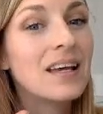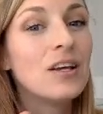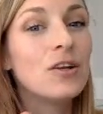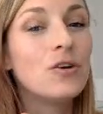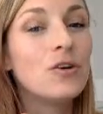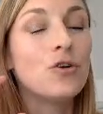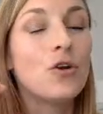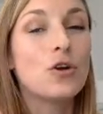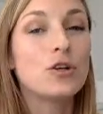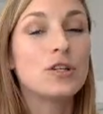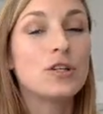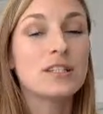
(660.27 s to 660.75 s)

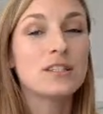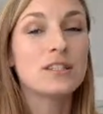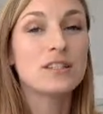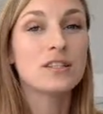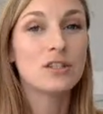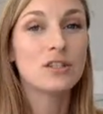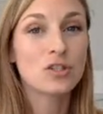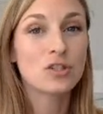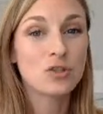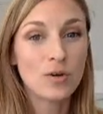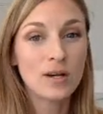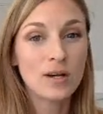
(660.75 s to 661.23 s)
Notice the
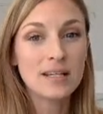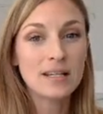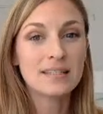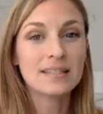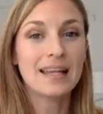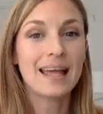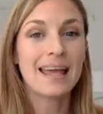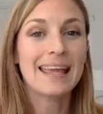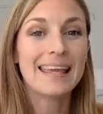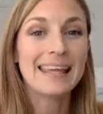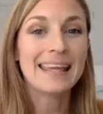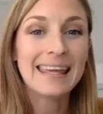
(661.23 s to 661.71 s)
stress
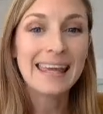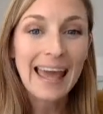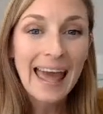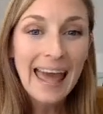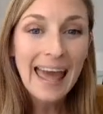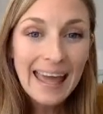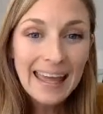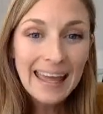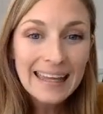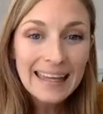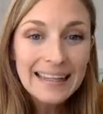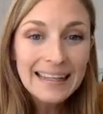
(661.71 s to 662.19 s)

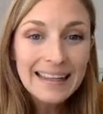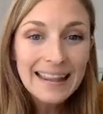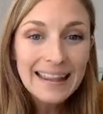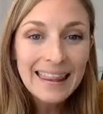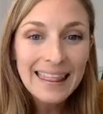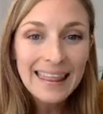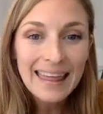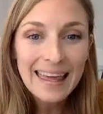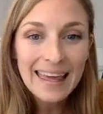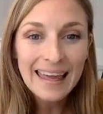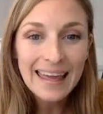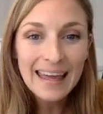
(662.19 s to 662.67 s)
again
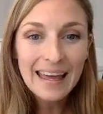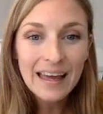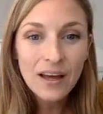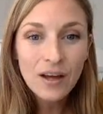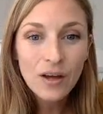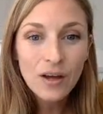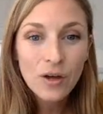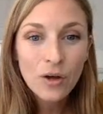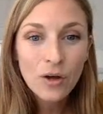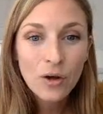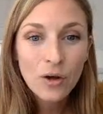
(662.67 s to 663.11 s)
there.